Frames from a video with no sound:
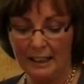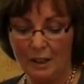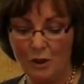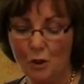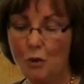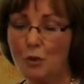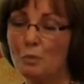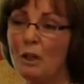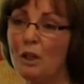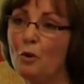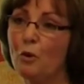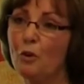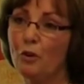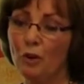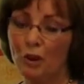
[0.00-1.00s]
So as we
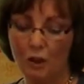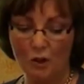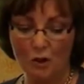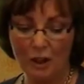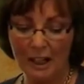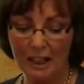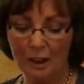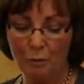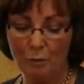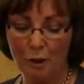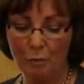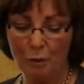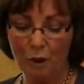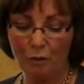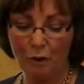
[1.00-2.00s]
go through the training, we
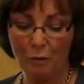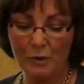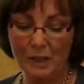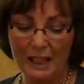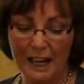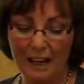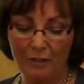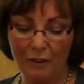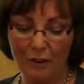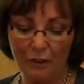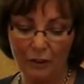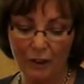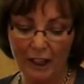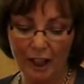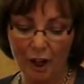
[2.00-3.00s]
move up to level
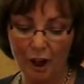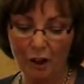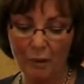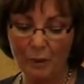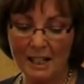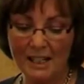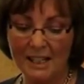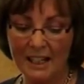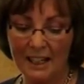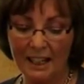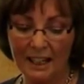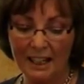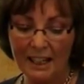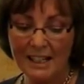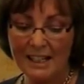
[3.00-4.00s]
3. How do we
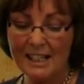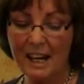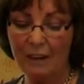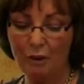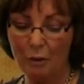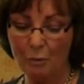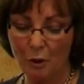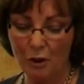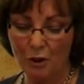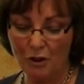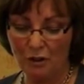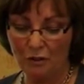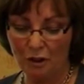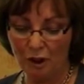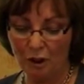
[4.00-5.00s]
see several
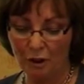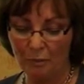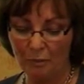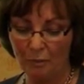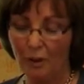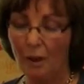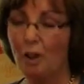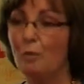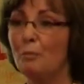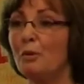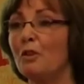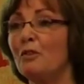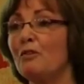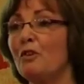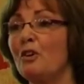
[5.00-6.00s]
points of view?
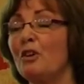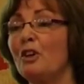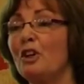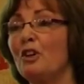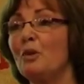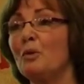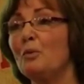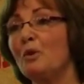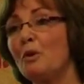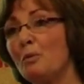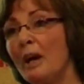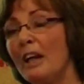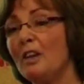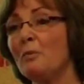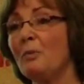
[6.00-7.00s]
But the
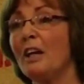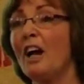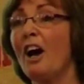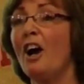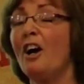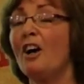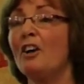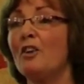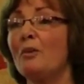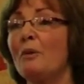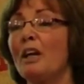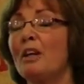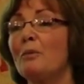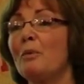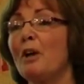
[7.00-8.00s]
way that we
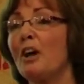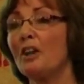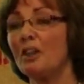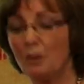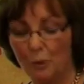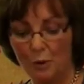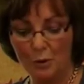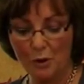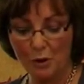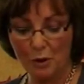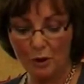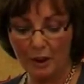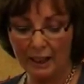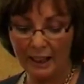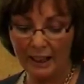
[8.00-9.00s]
are in our own
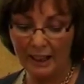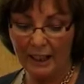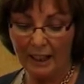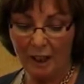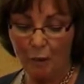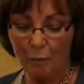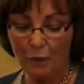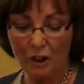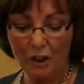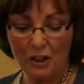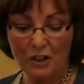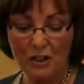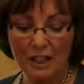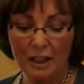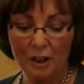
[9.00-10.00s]
story,
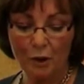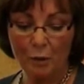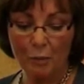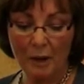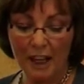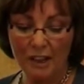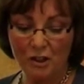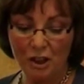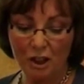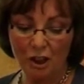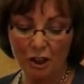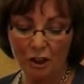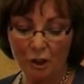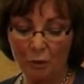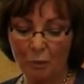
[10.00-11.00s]
there's still no branching
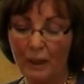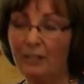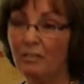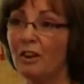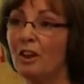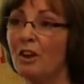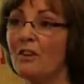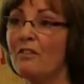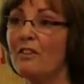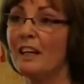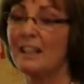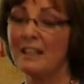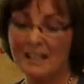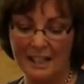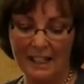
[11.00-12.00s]
out or weaving of
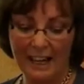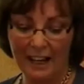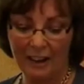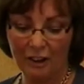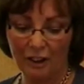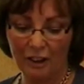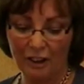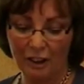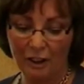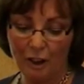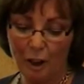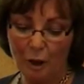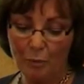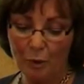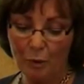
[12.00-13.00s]
things together.
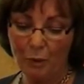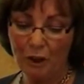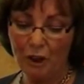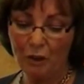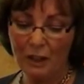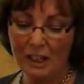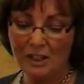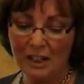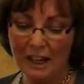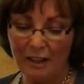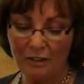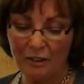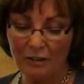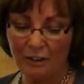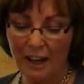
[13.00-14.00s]
But when you reach
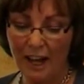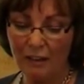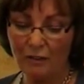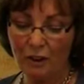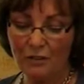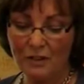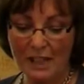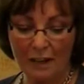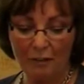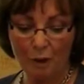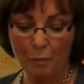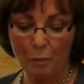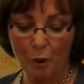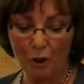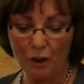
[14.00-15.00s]
level 5, you have
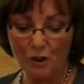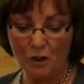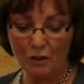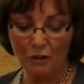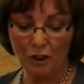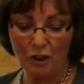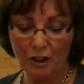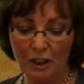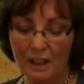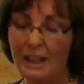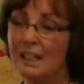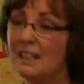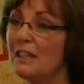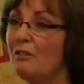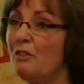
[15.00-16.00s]
several points of view,
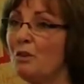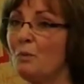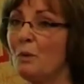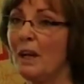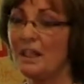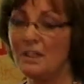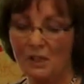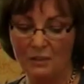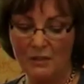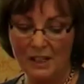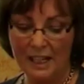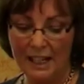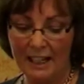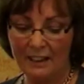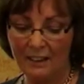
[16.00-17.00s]
different ways of
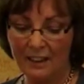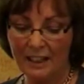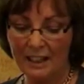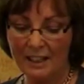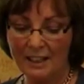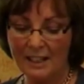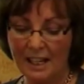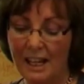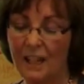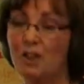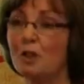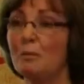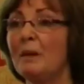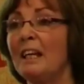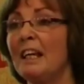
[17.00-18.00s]
seeing things, and
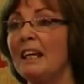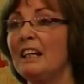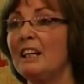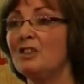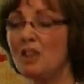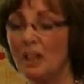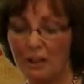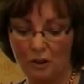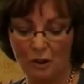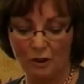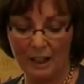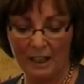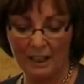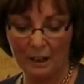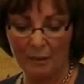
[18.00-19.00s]
you're beginning to
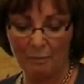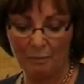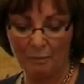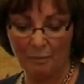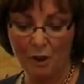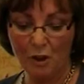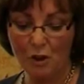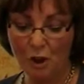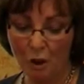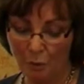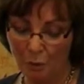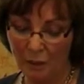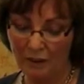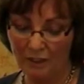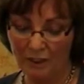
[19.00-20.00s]
integrate them.
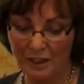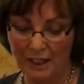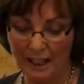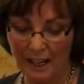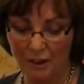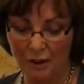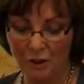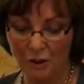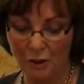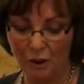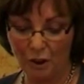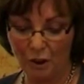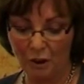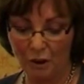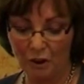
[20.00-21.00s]
Some weaving together is
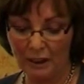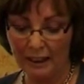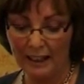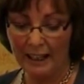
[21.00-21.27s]
going on.